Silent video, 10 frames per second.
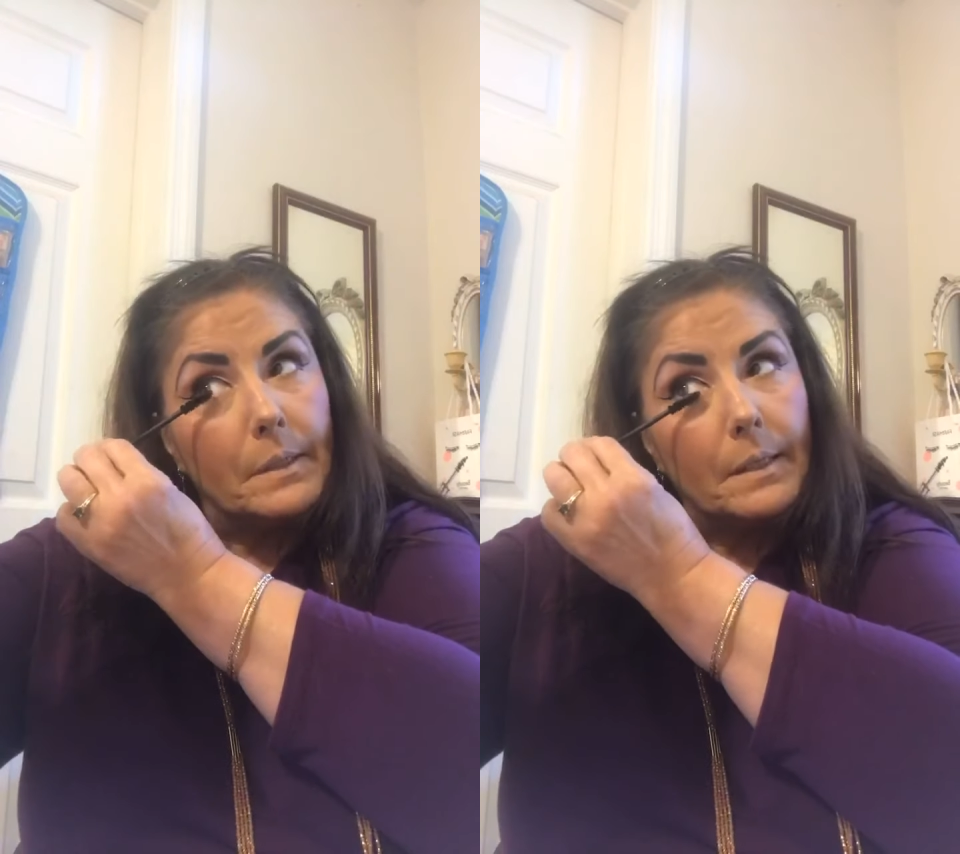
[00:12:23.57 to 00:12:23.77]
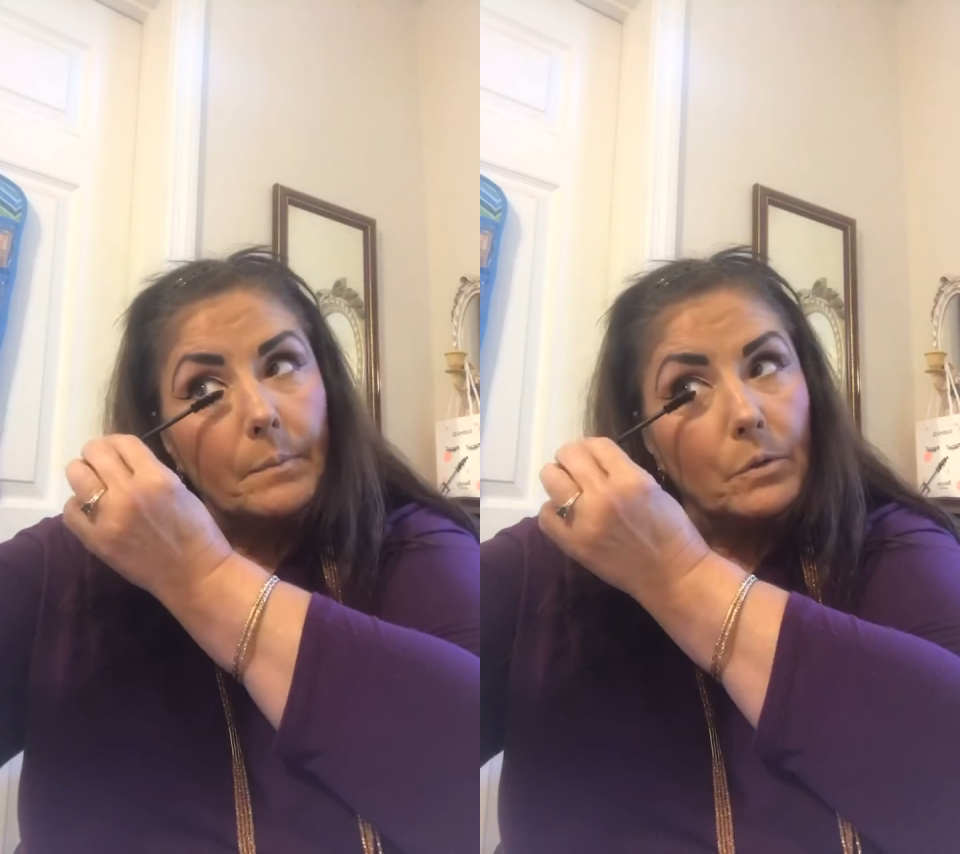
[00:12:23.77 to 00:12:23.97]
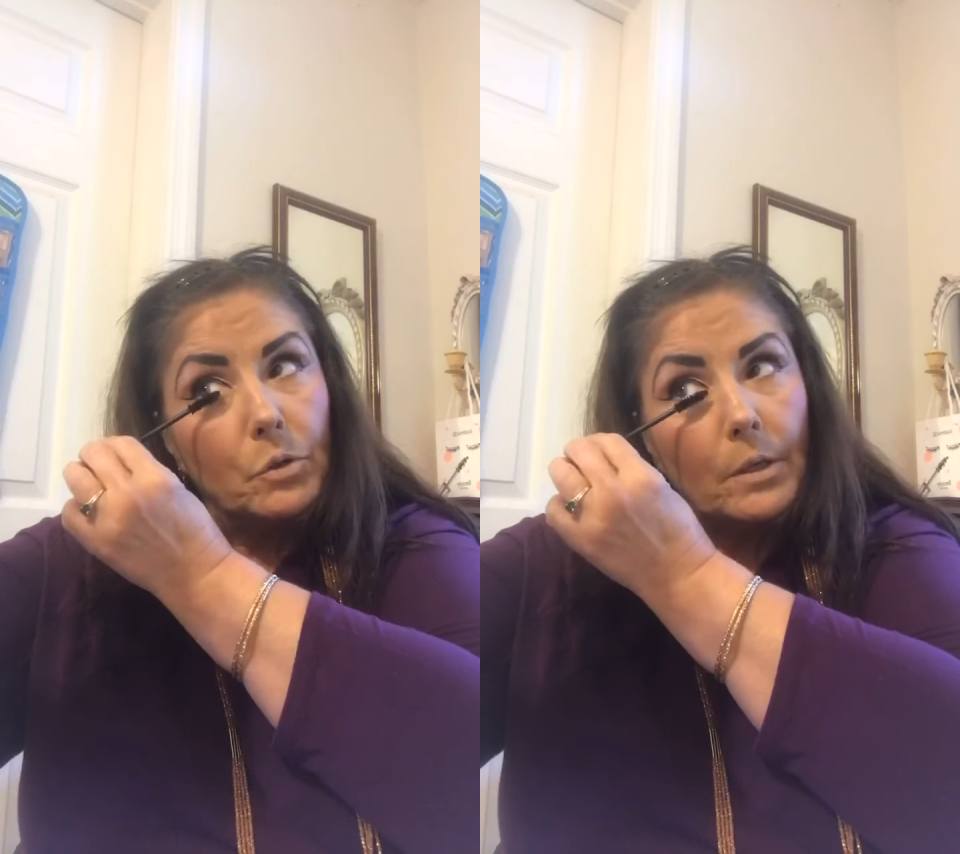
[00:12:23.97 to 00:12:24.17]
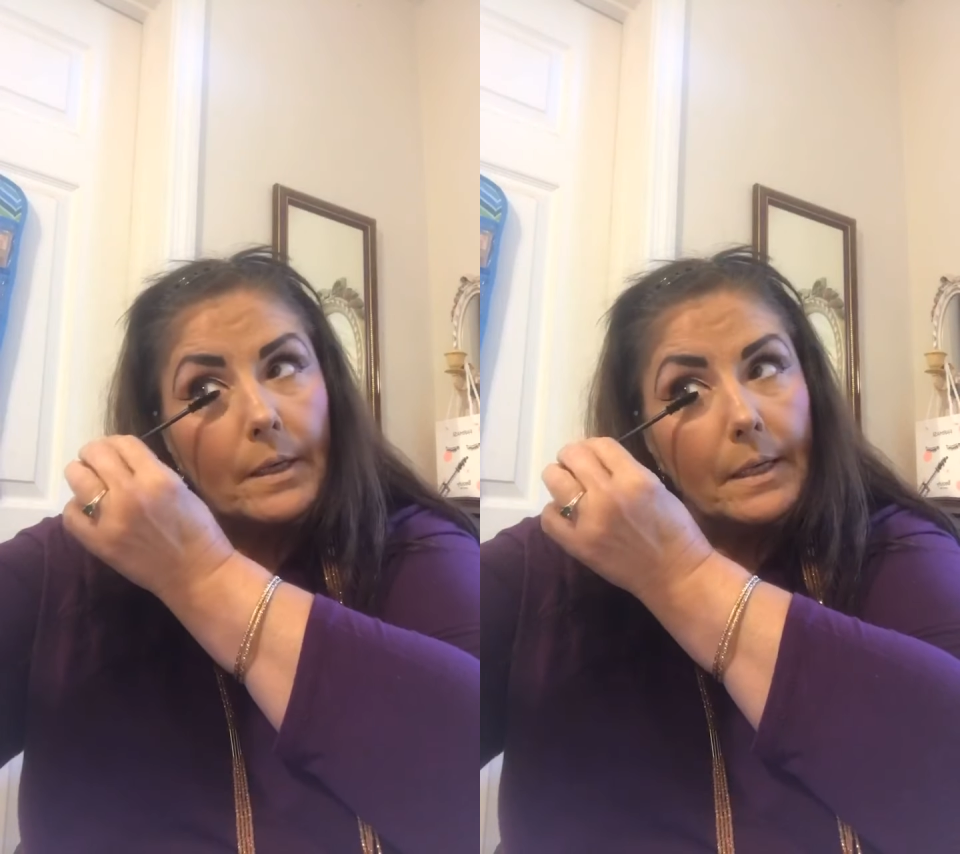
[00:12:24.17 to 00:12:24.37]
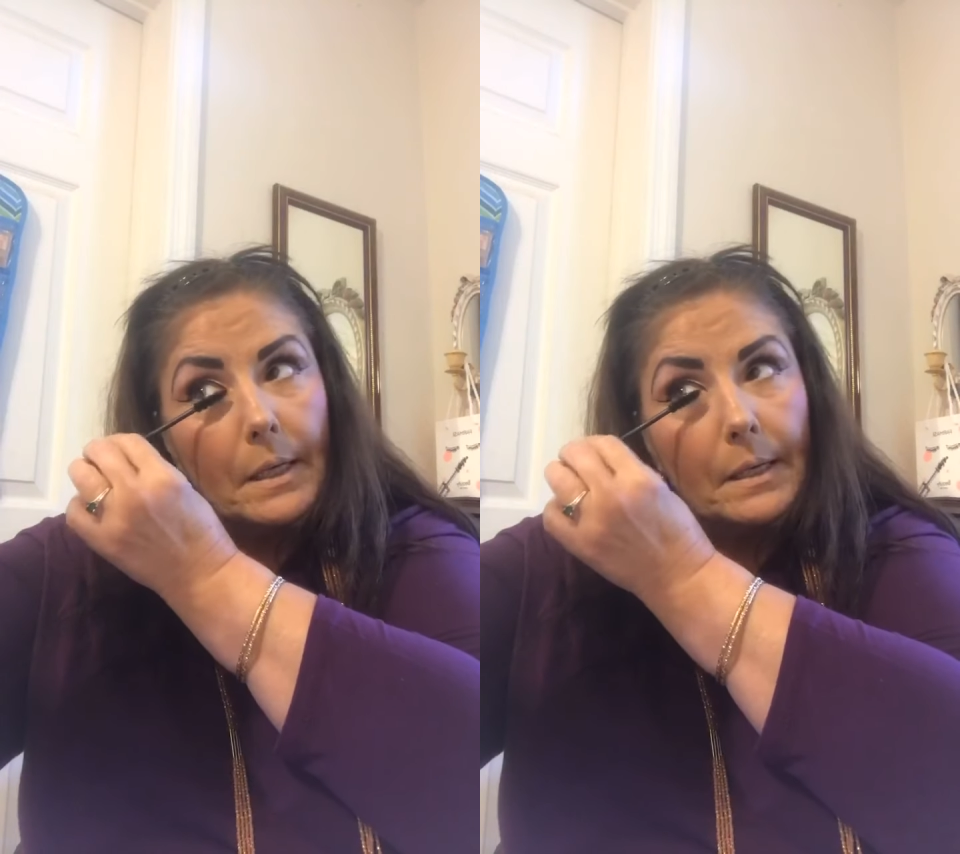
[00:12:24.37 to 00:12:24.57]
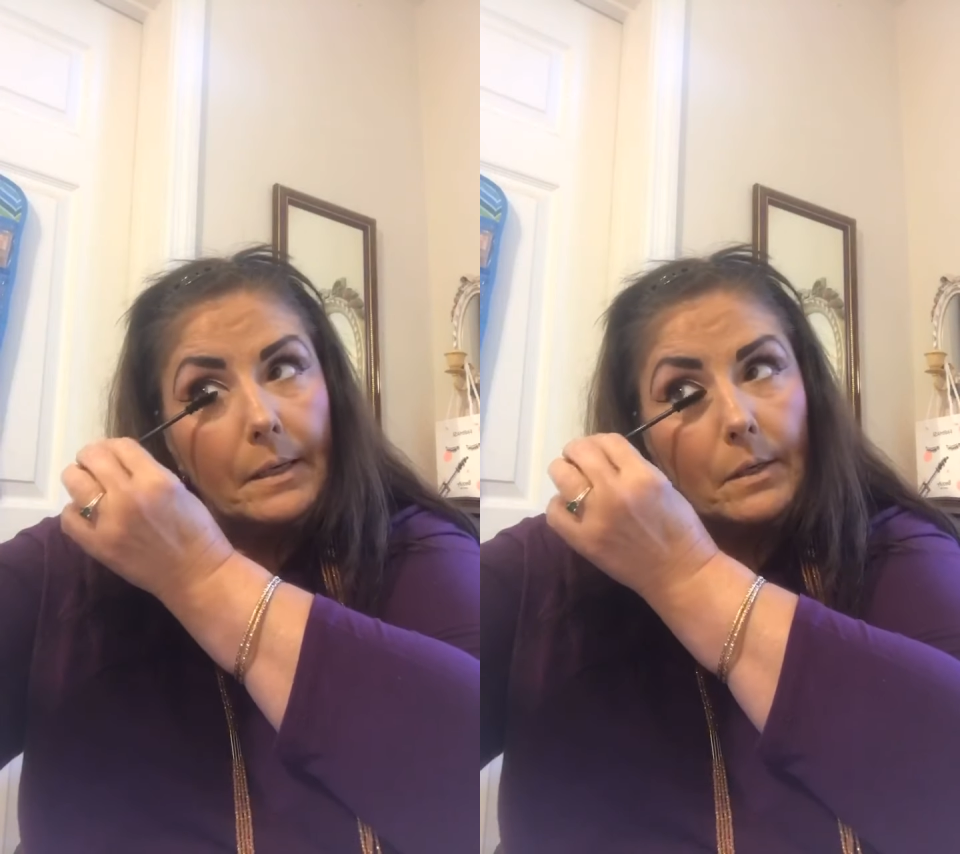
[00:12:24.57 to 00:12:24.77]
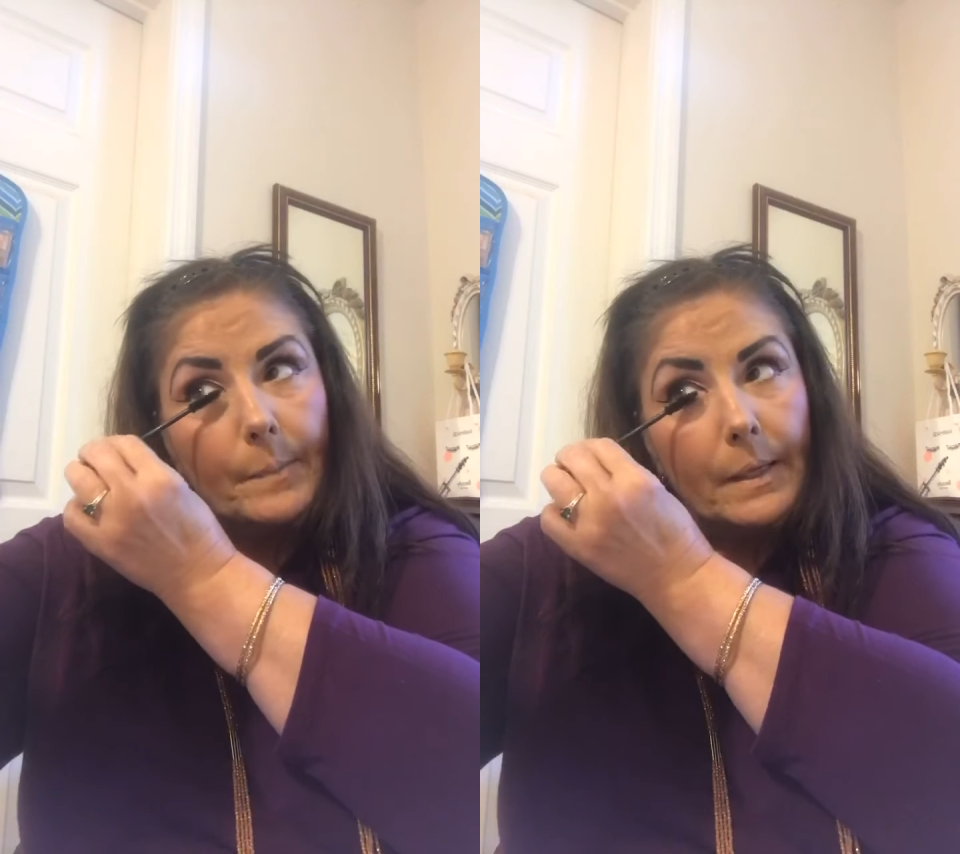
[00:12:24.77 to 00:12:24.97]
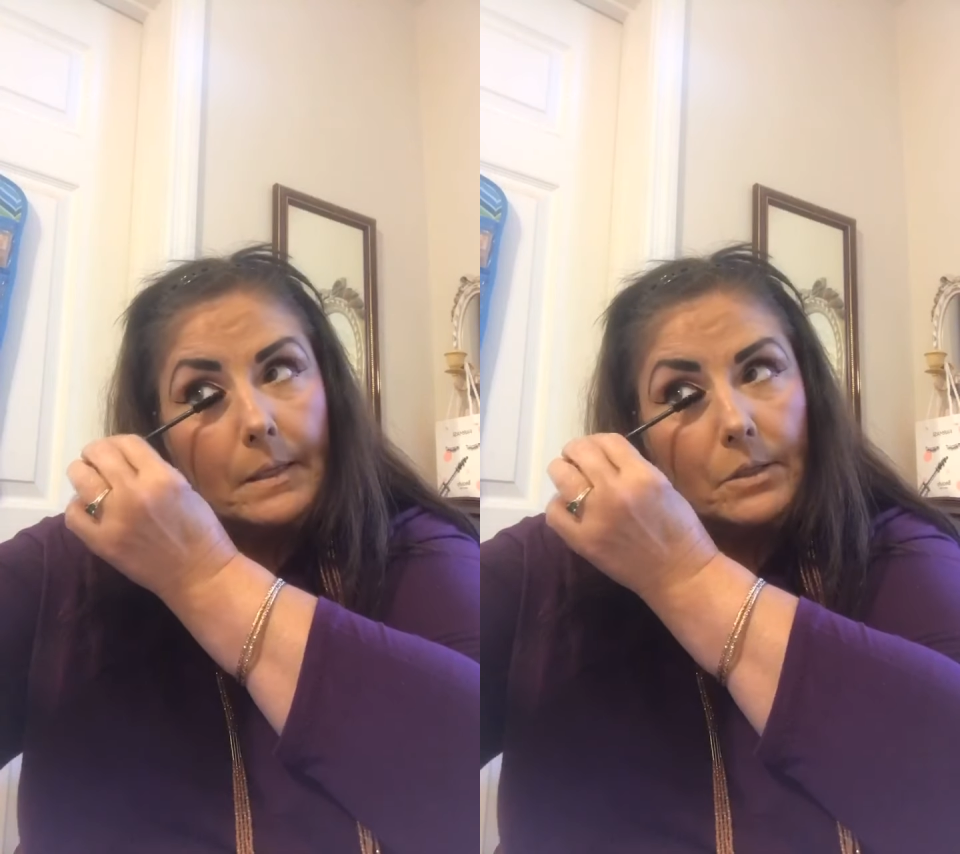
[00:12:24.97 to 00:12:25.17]
I'm going to try it here in a
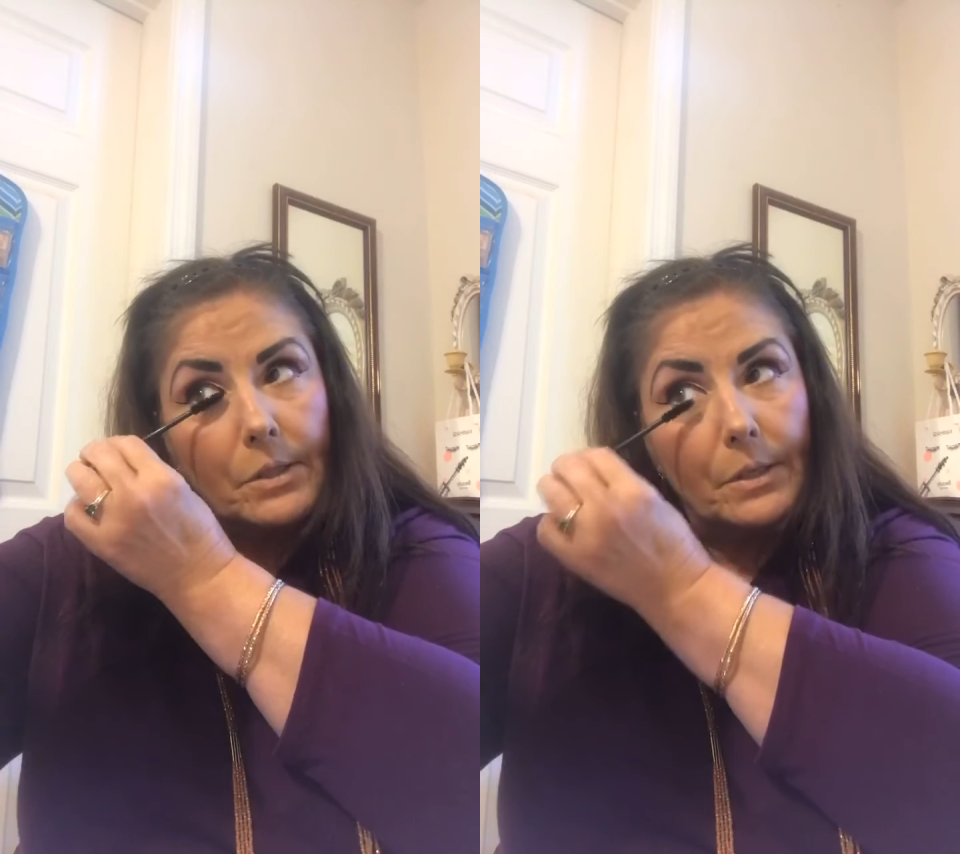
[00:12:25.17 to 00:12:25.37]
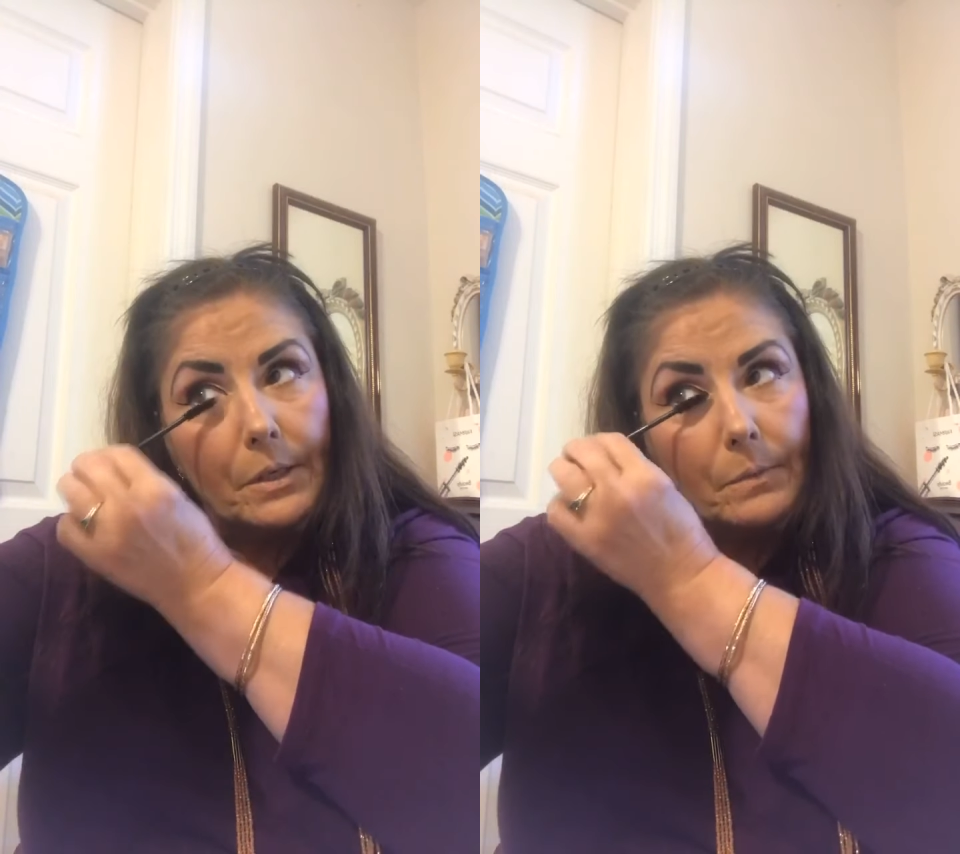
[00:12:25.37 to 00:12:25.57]
minute too.